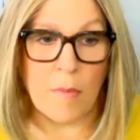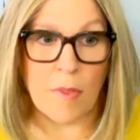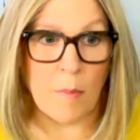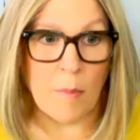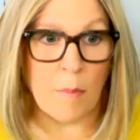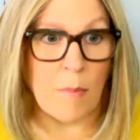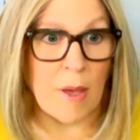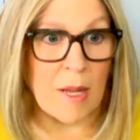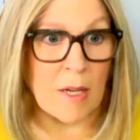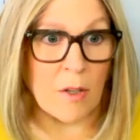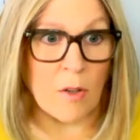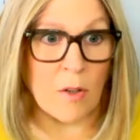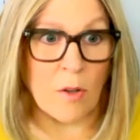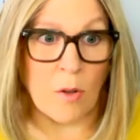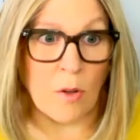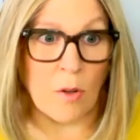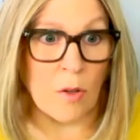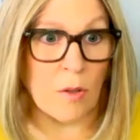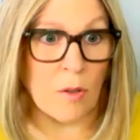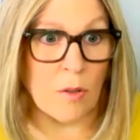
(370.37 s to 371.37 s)

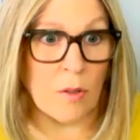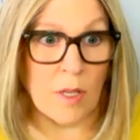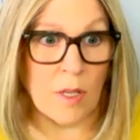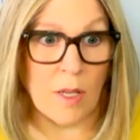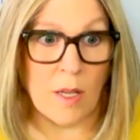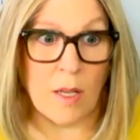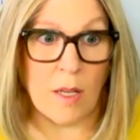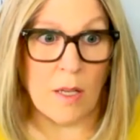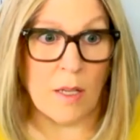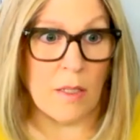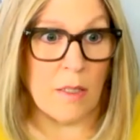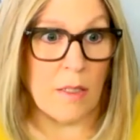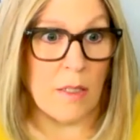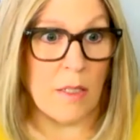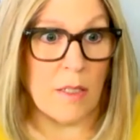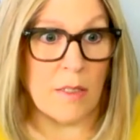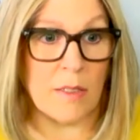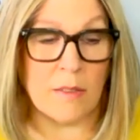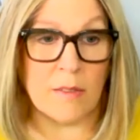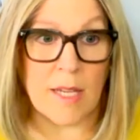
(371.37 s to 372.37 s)
medical
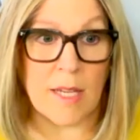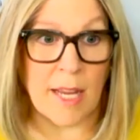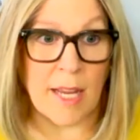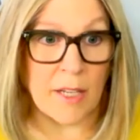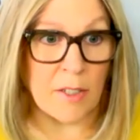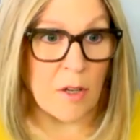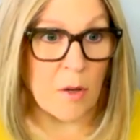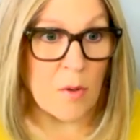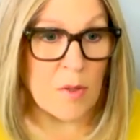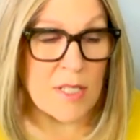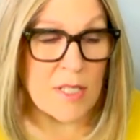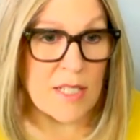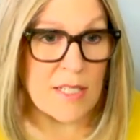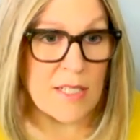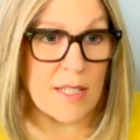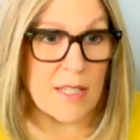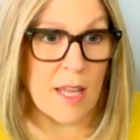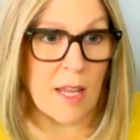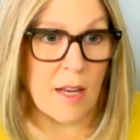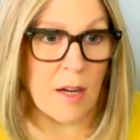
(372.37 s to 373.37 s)

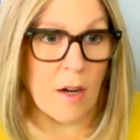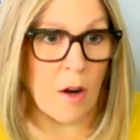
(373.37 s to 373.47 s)
diagnosis that